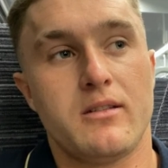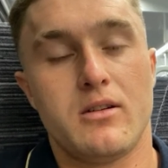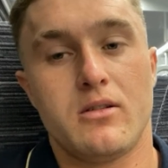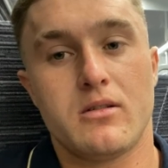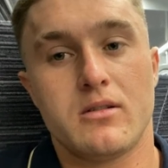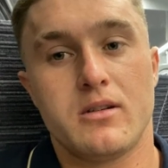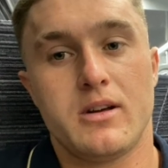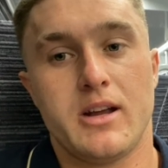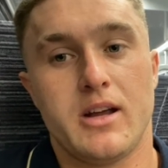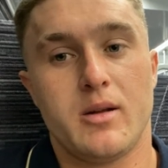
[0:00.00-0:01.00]
o'clock.
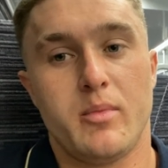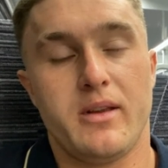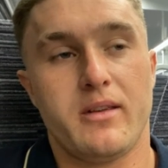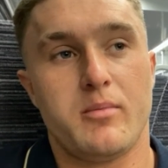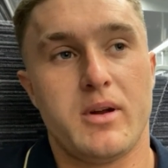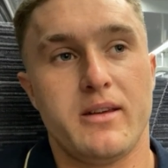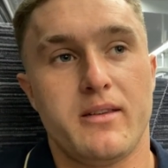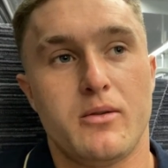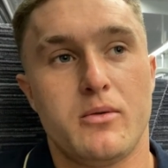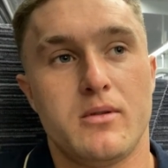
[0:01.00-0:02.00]
I ain't gonna be to the place
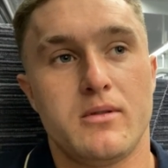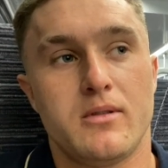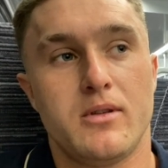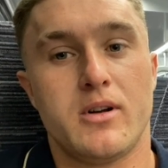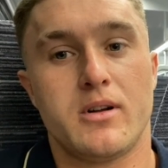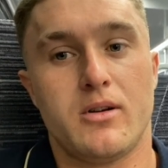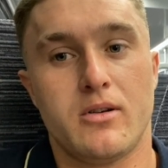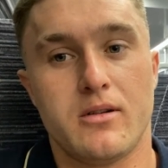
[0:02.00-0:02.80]
till 9 o'clock.